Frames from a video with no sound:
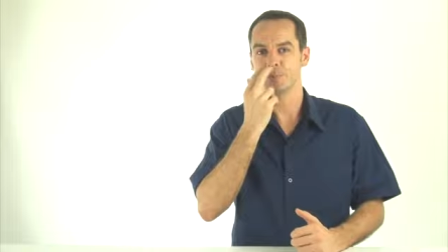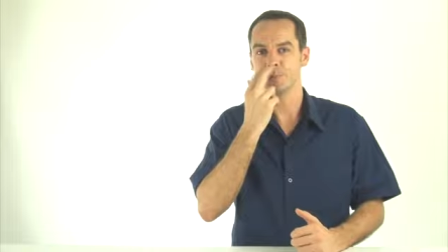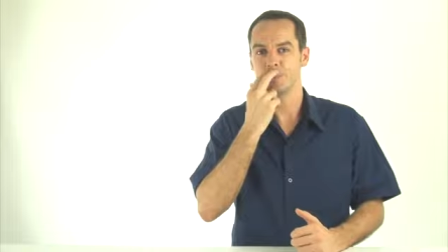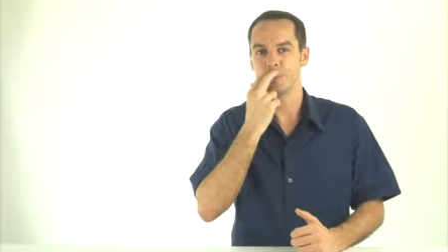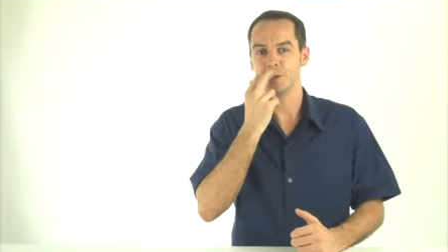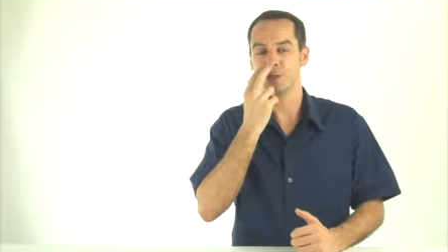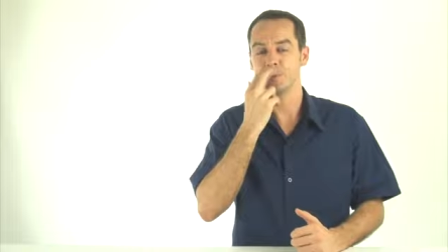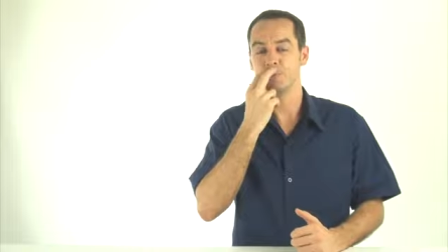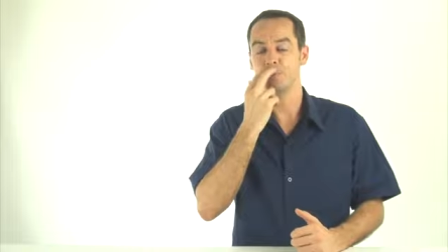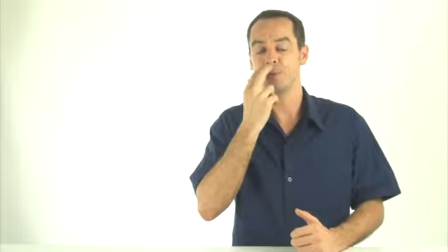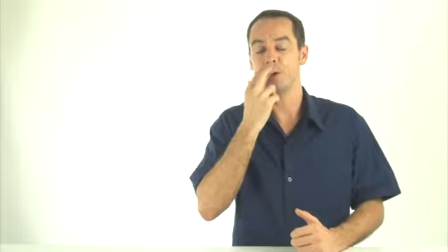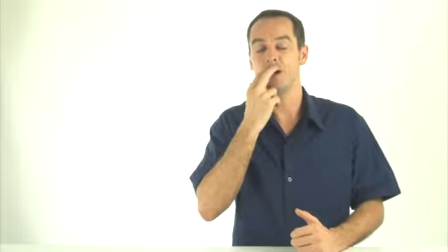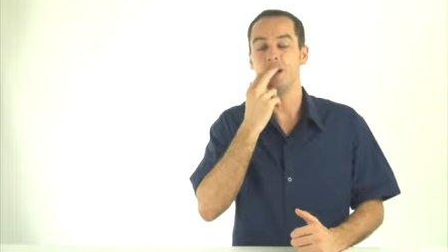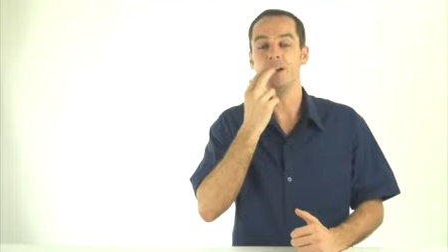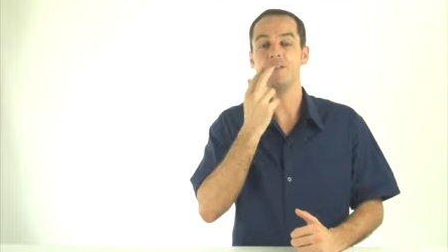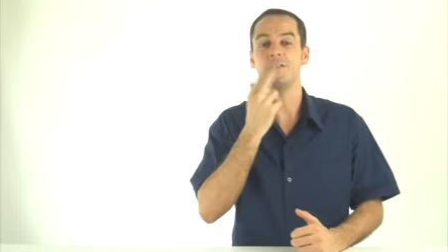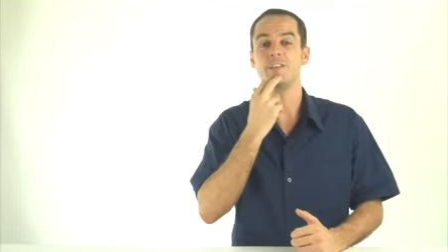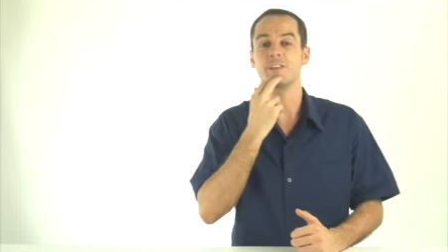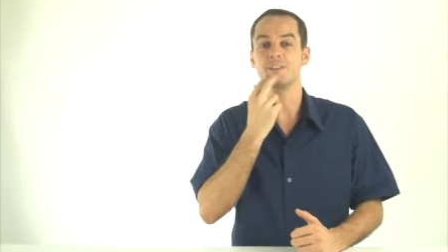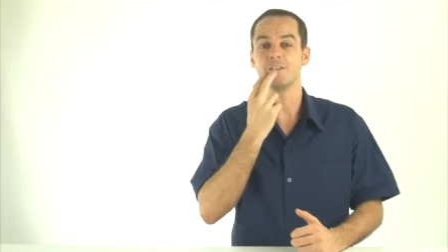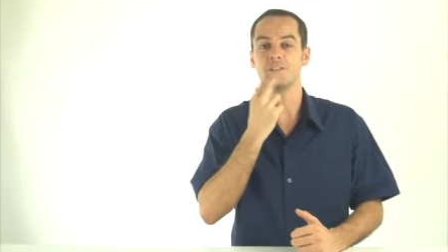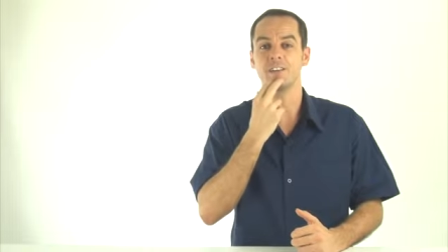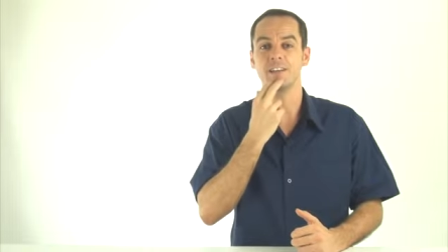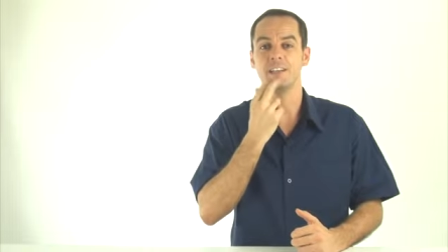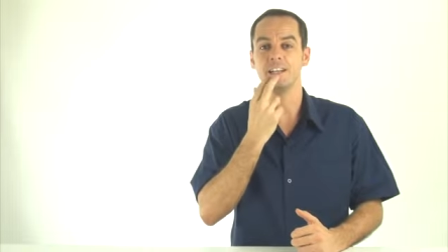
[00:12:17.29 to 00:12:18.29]
This
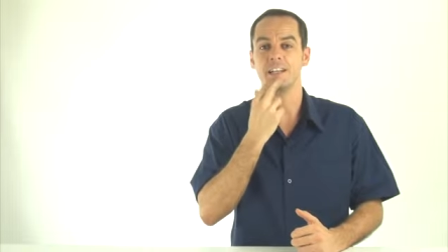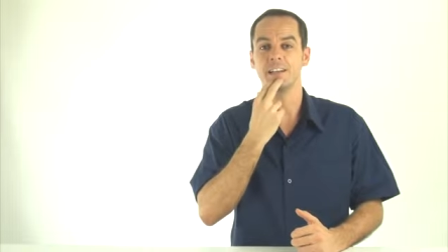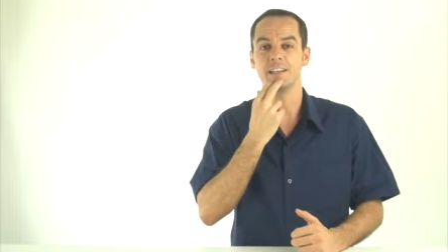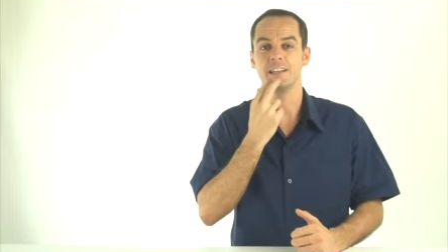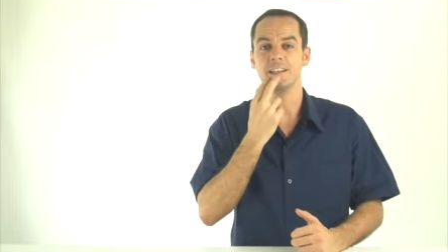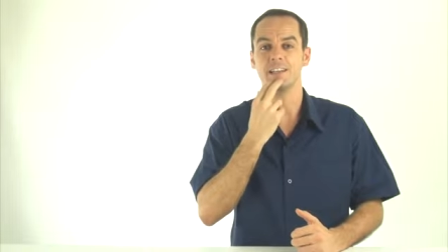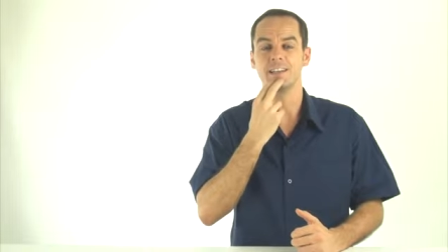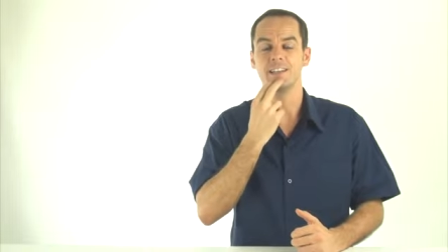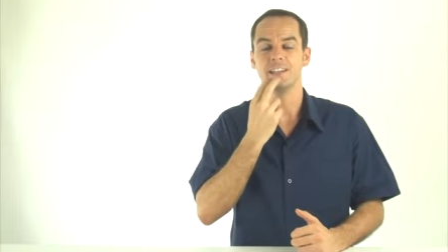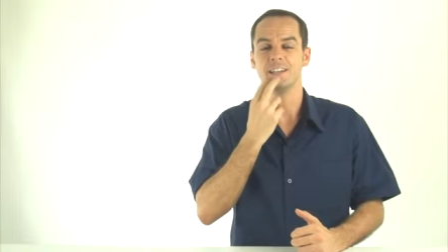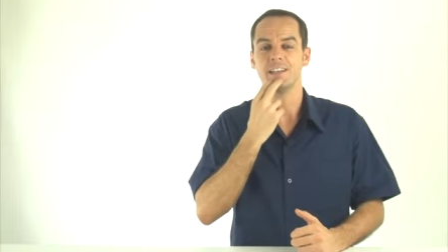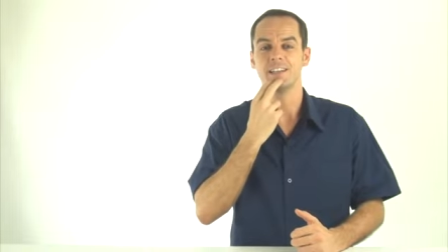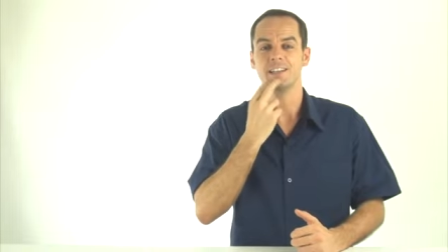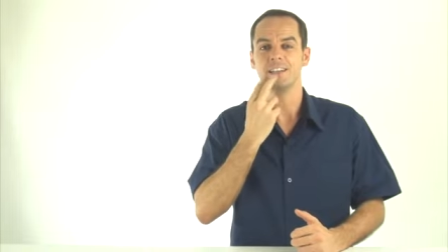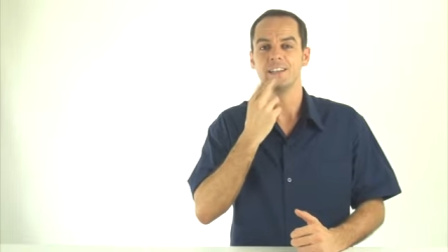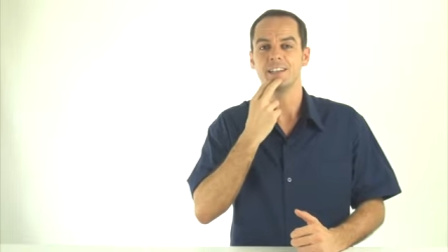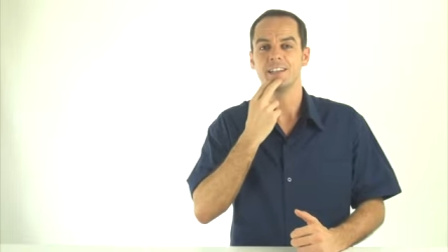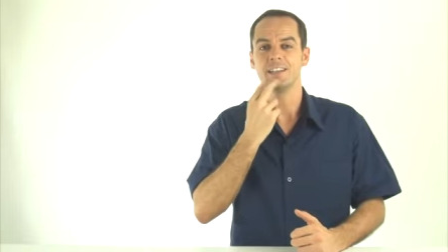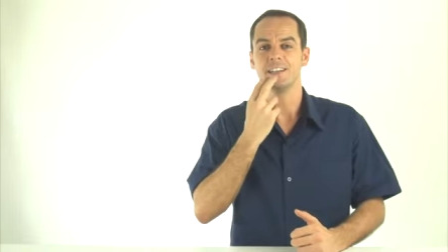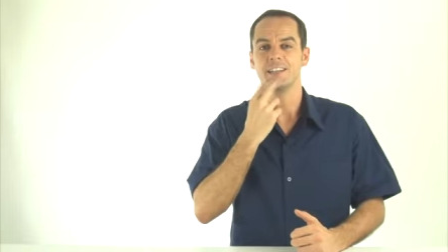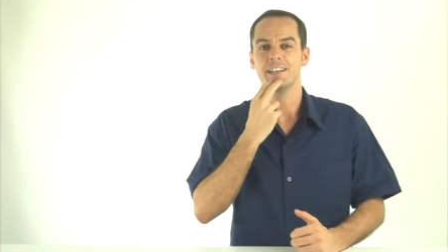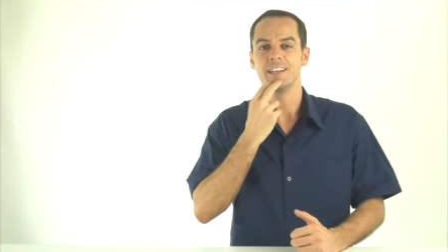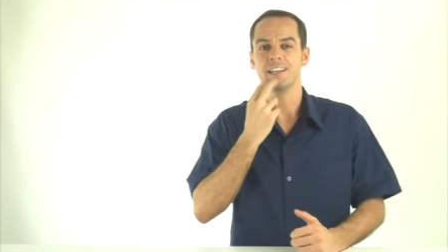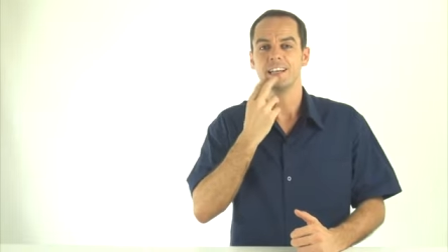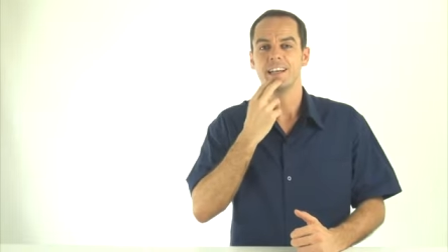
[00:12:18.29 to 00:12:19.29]
perfect feeling,
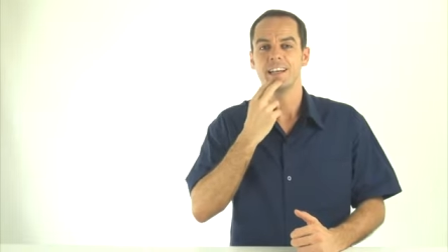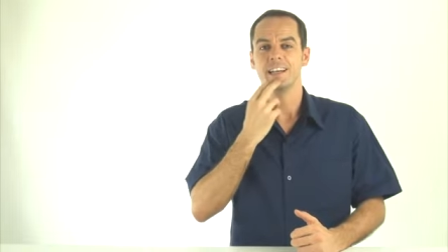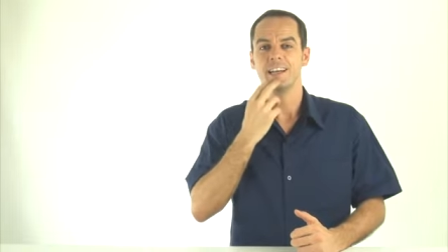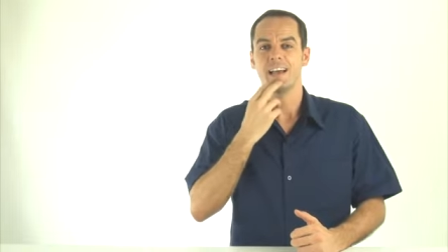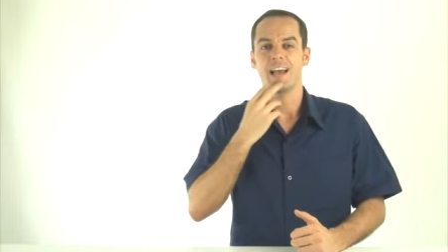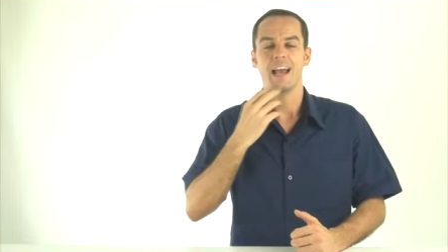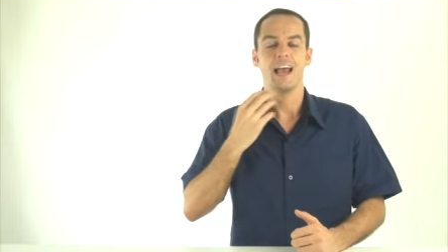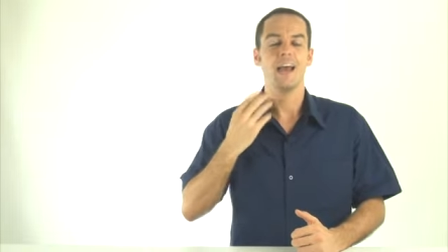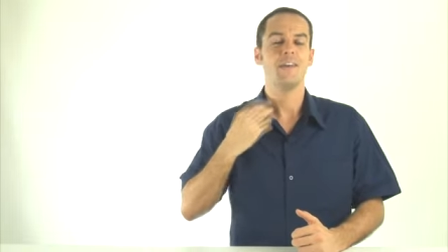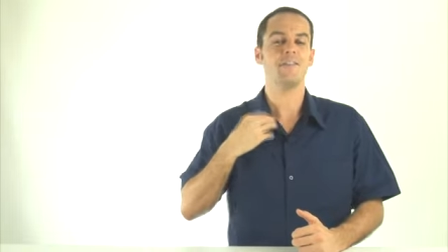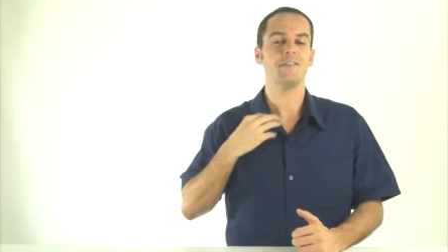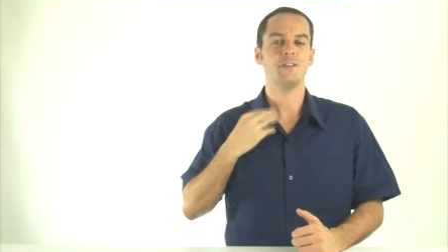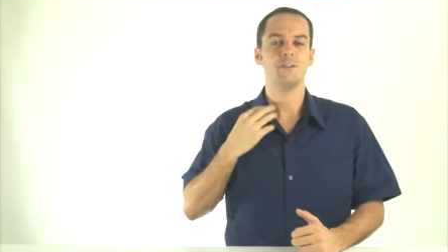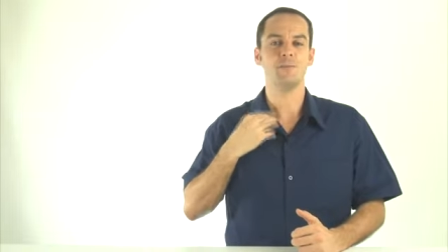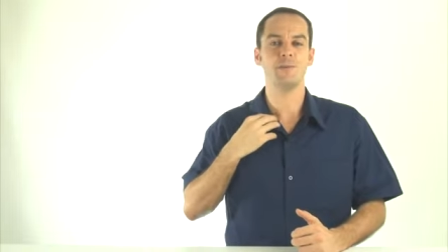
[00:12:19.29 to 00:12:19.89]
having